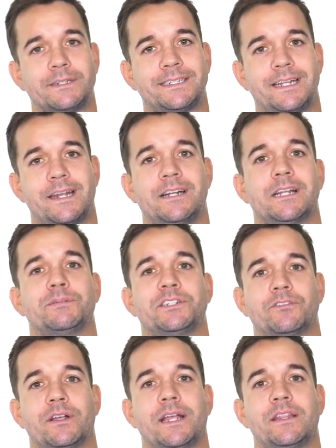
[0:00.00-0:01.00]
was standing up
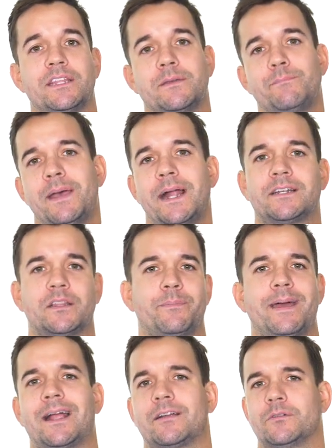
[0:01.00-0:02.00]
straight, the impact of the
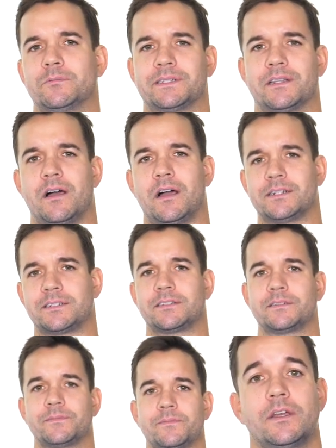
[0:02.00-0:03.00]
background was lost.
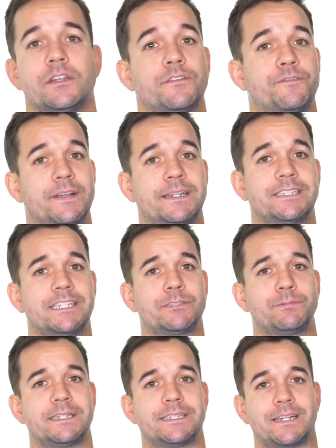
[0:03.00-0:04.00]
To fix
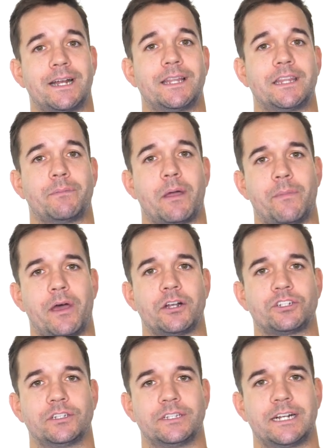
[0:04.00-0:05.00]
this, we decided that my model
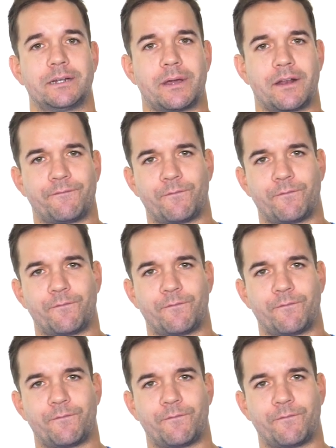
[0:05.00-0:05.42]
should lean at about a